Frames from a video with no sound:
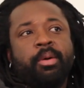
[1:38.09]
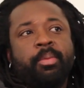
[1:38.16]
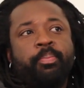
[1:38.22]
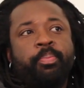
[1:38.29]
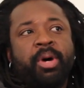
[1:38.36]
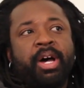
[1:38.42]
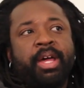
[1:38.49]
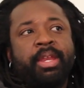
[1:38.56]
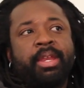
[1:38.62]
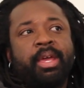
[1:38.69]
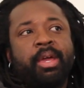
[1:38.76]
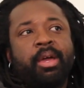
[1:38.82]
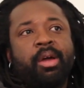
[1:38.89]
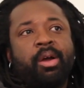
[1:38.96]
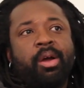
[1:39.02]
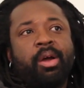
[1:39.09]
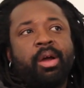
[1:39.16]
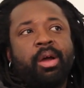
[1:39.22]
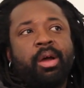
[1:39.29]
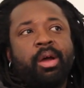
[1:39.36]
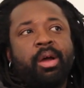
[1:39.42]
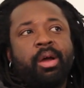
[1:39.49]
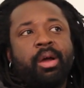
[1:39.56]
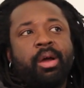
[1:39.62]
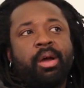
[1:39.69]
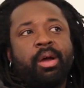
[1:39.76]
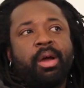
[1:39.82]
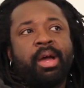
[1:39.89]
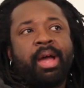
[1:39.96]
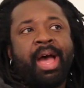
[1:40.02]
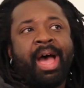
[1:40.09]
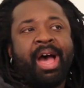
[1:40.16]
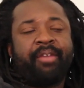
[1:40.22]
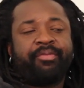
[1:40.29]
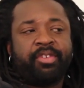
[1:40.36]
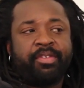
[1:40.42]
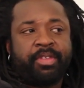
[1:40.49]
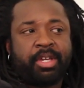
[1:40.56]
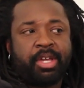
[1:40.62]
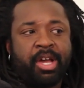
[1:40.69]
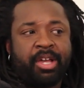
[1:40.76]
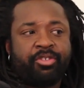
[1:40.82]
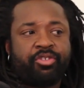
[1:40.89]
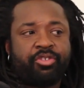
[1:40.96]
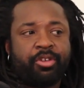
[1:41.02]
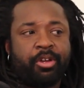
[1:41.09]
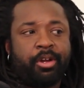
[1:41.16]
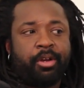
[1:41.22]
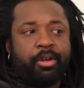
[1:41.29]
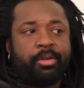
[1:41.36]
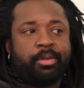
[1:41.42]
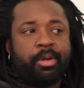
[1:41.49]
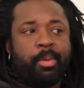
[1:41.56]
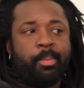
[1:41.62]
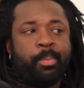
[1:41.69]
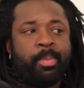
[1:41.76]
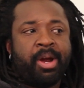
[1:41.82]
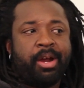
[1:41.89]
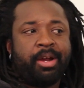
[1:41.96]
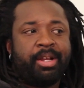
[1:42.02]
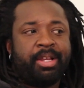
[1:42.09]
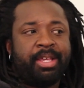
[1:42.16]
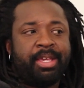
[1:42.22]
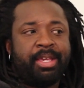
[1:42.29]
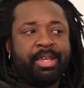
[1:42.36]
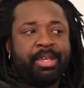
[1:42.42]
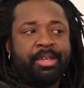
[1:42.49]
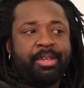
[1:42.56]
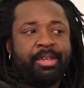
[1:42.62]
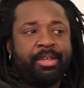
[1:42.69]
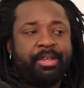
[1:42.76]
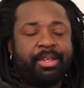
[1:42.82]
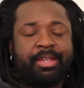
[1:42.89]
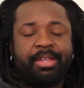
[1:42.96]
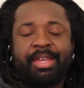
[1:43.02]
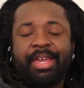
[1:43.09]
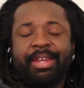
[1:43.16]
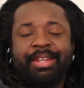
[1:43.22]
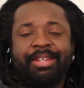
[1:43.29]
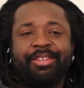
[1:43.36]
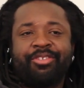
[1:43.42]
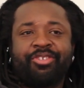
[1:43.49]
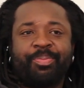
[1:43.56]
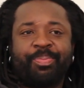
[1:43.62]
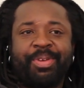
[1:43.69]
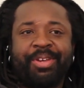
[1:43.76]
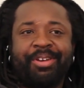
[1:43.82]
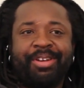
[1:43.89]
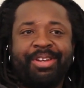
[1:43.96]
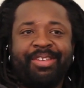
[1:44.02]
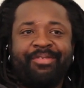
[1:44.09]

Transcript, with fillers: But after the concert, Marley kind of disappeared.